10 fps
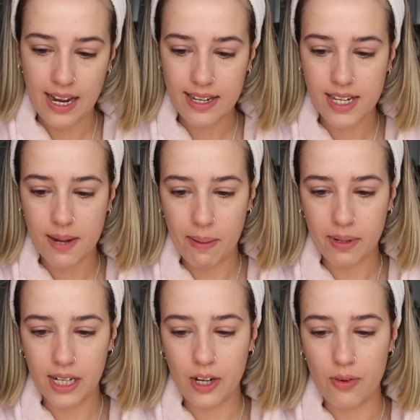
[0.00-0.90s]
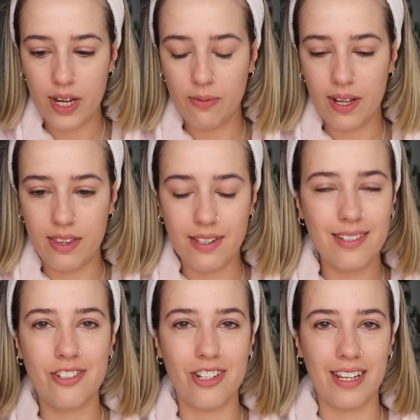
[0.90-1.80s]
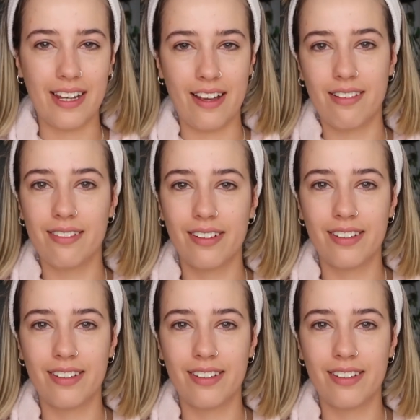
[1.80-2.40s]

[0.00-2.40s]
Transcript: Next up, I'm going to go in with, this is just like a